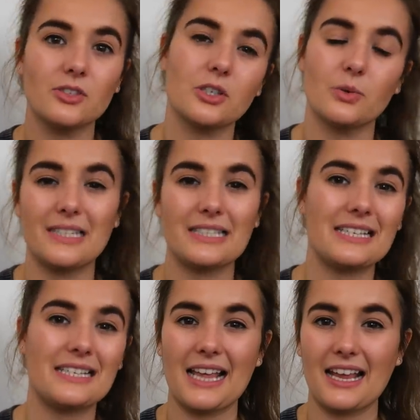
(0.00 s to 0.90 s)
to
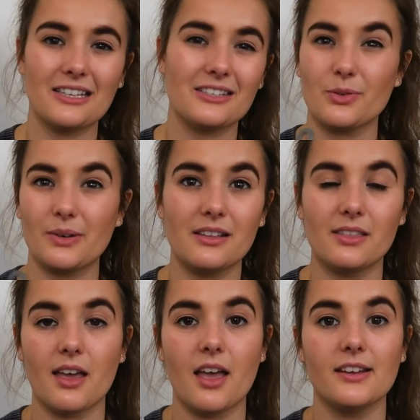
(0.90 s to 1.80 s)
22nd,
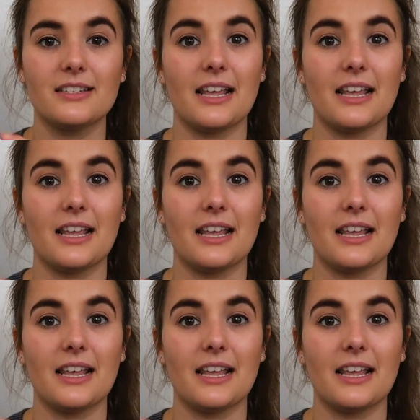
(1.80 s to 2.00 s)
23rd.